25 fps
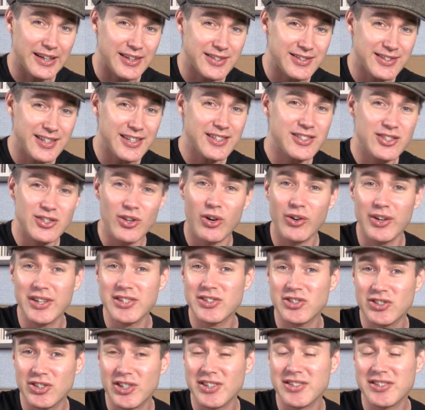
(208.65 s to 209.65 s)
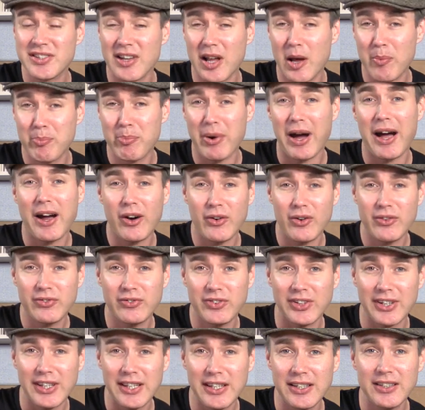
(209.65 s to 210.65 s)
because this song is just a bar of
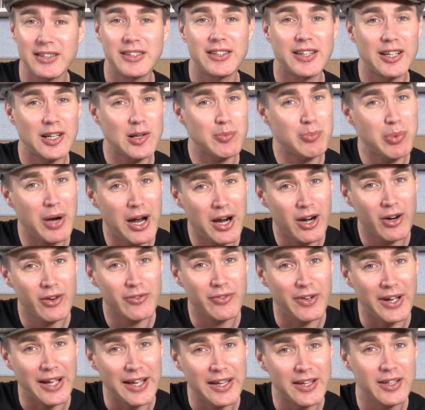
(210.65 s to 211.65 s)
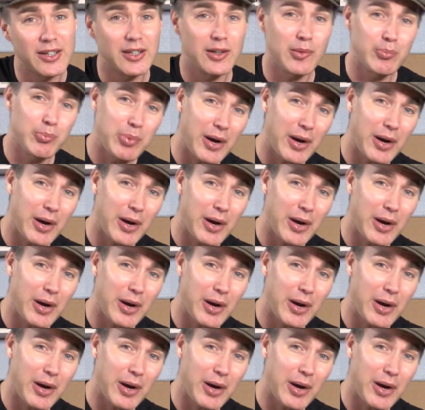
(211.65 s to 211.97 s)
D and a bar of A,